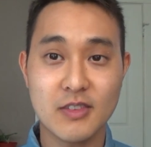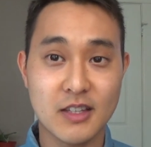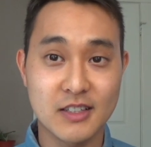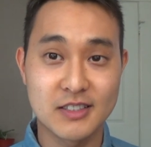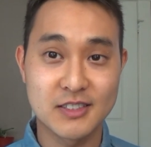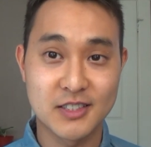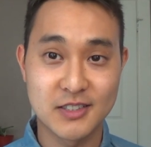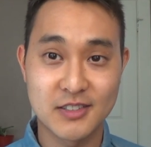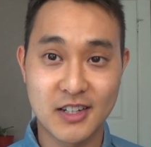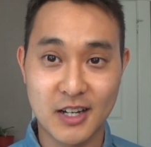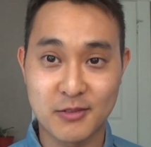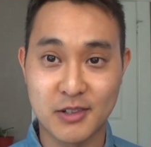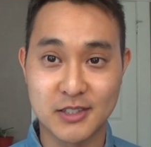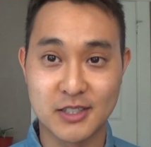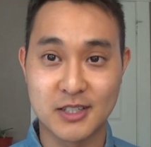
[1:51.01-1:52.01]
Still, I
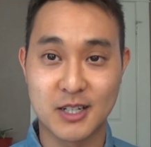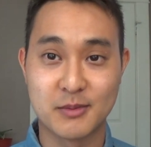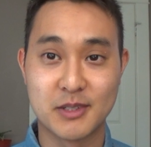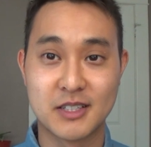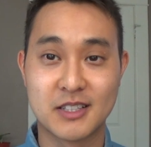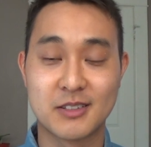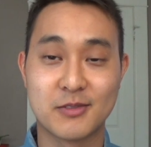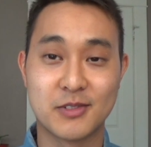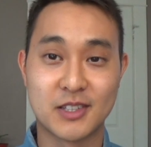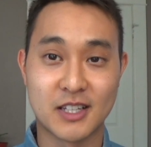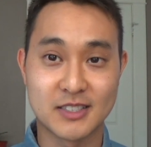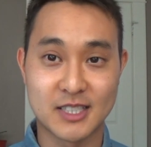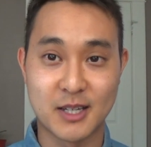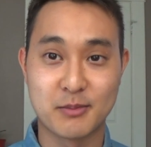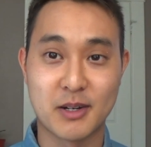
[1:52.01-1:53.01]
want you to come in with that
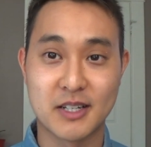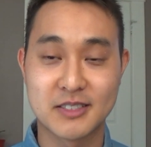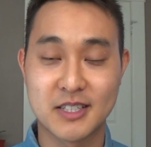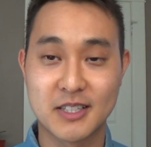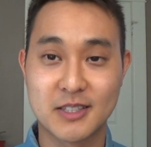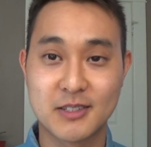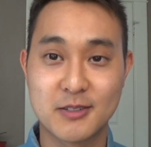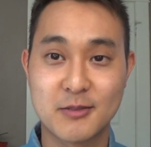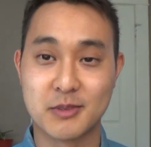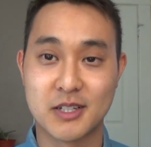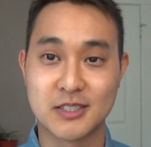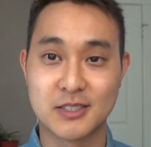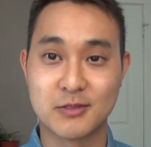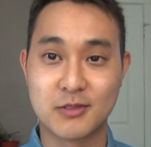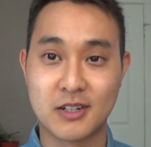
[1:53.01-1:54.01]
same mindset though,
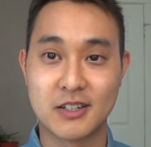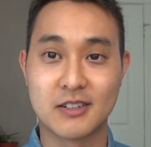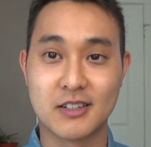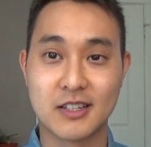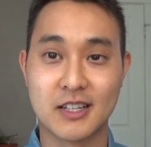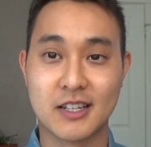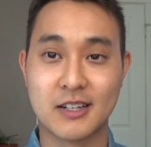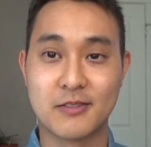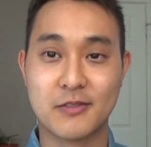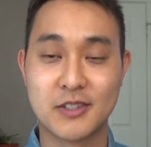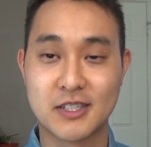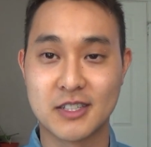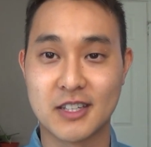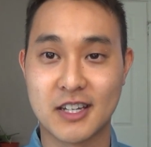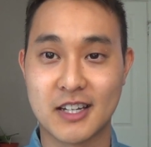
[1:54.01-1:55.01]
because you want and
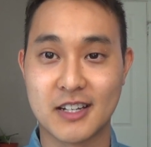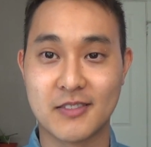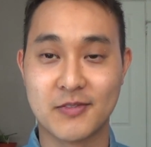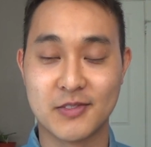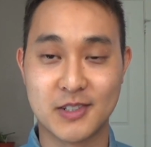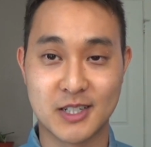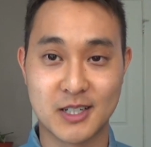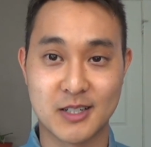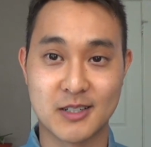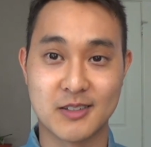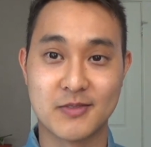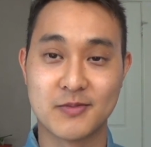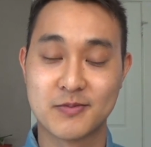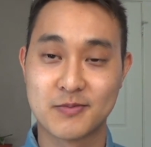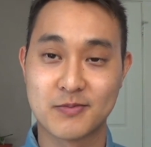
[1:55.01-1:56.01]
envision that. You're going to
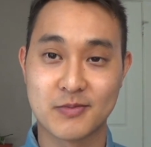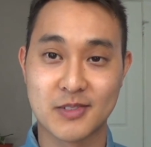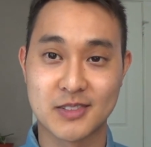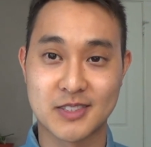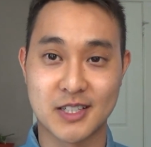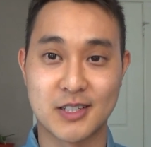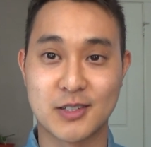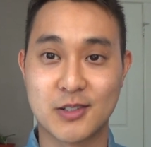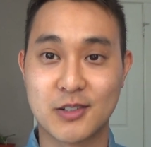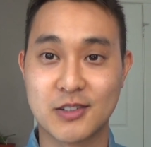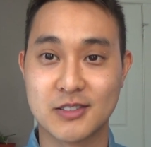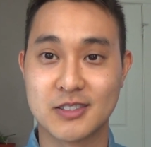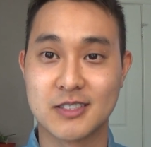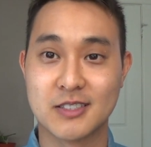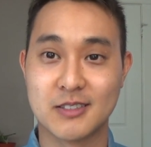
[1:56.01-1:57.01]
set your
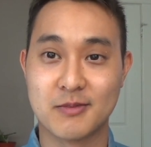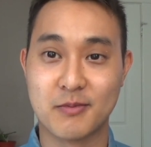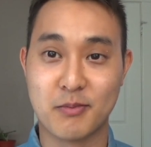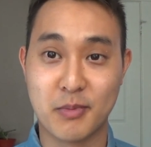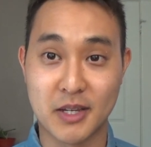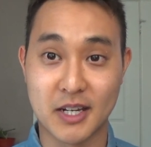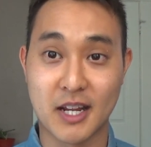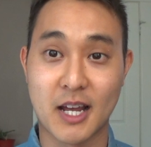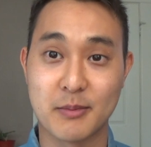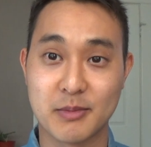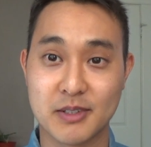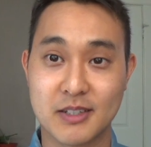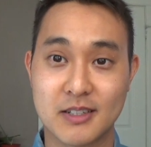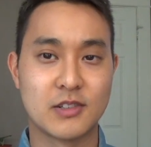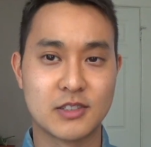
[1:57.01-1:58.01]
goals to make it happen.
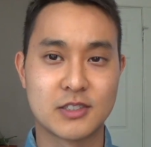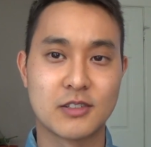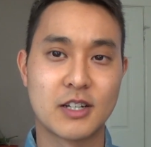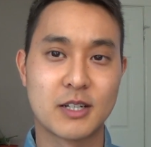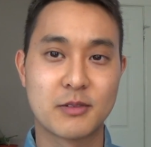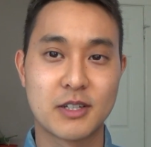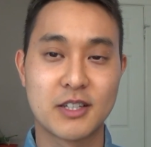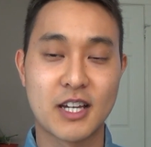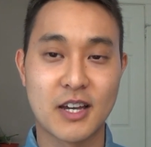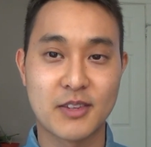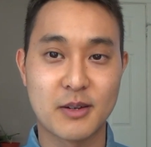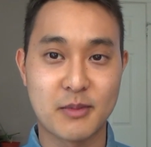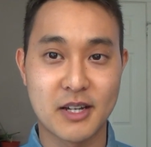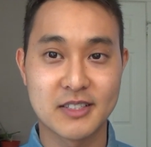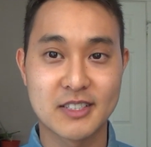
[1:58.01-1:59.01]
So anyway, you have
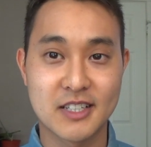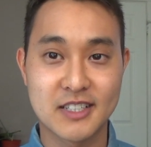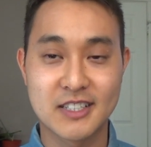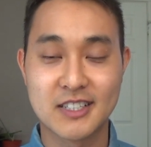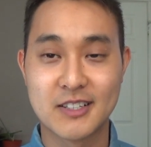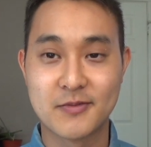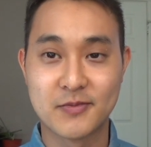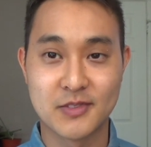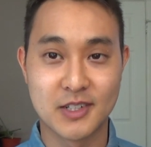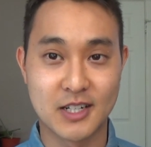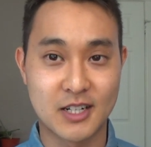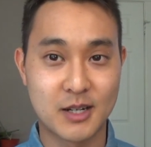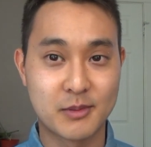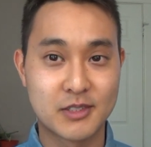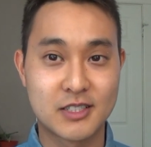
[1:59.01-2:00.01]
that mindset. You're gonna
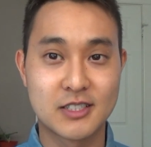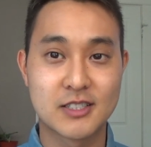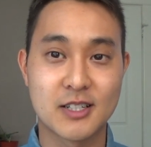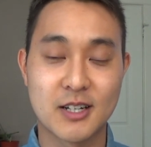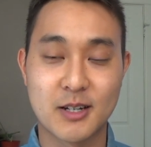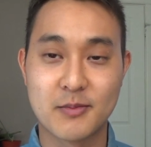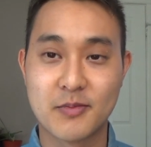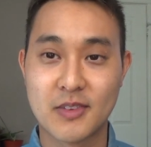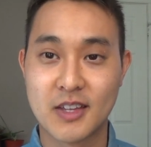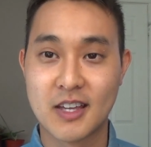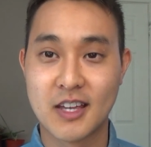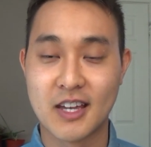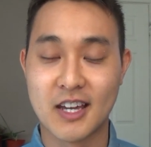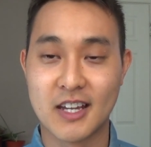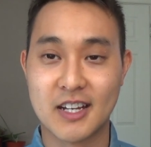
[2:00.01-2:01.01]
come into your job,
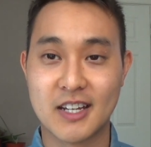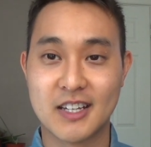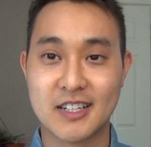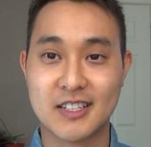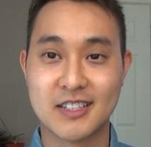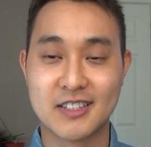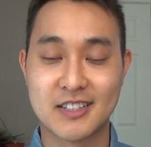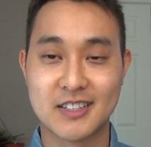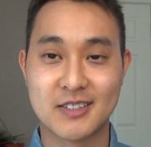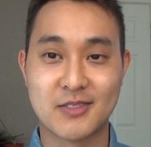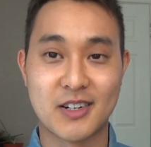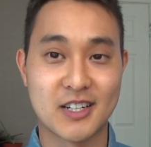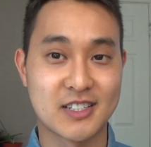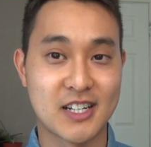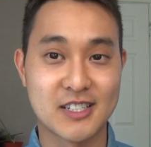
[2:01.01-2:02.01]
and then you're gonna
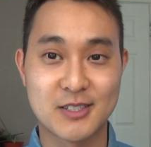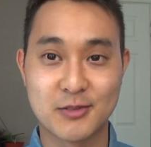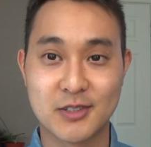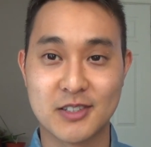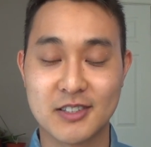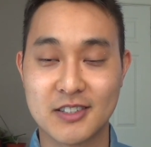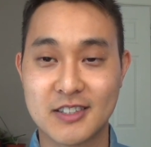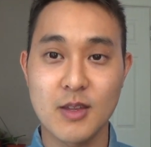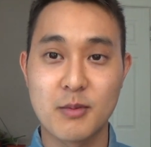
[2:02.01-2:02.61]
want to change the world.